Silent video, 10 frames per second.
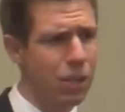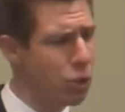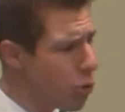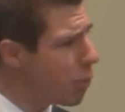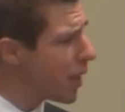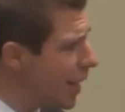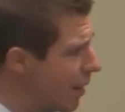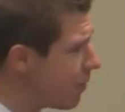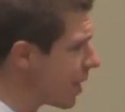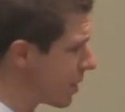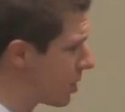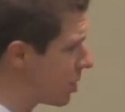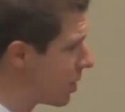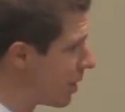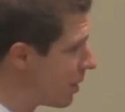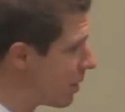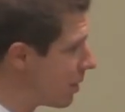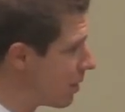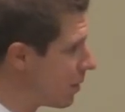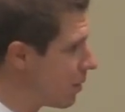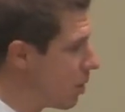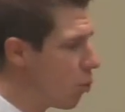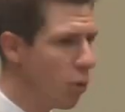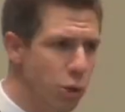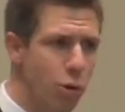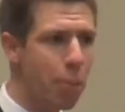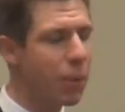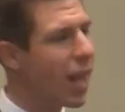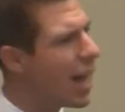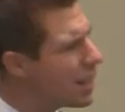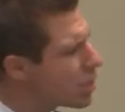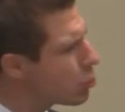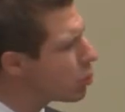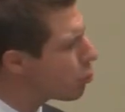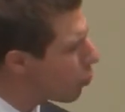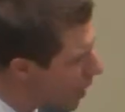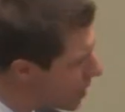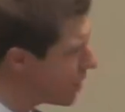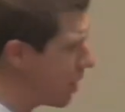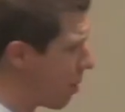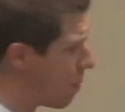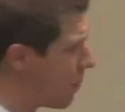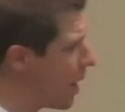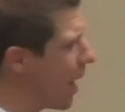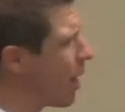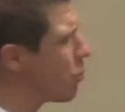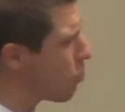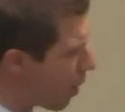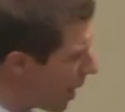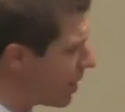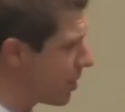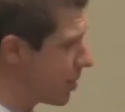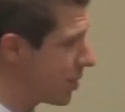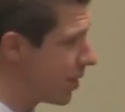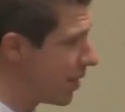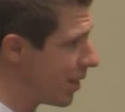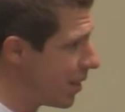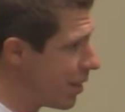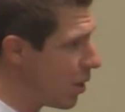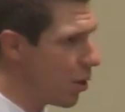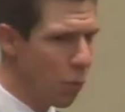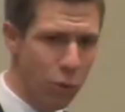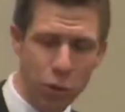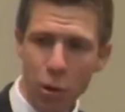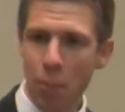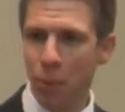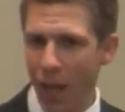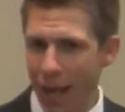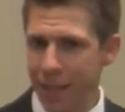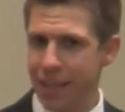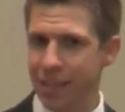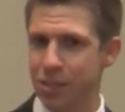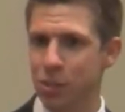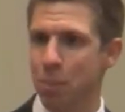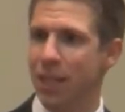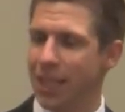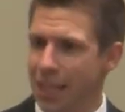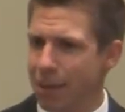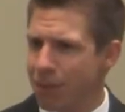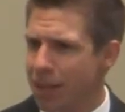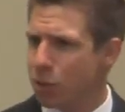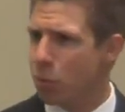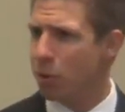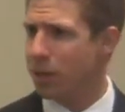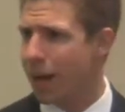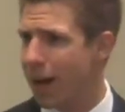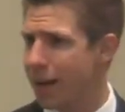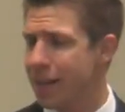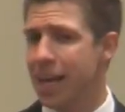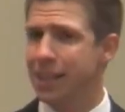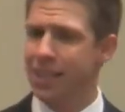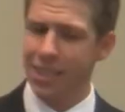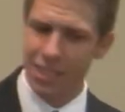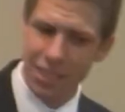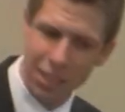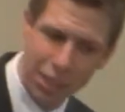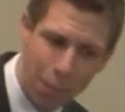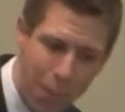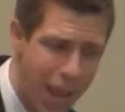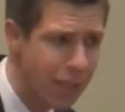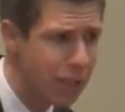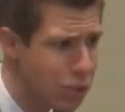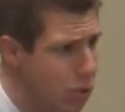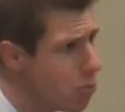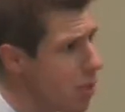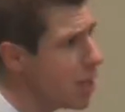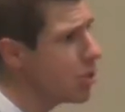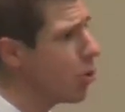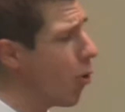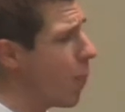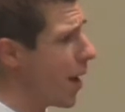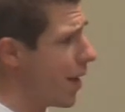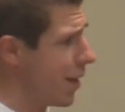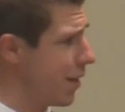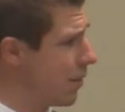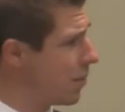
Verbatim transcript: Do you believe this? Will you apply this with wisdom and grace? Will you apply this, believing the Word of God, that this is a command that you need to obey?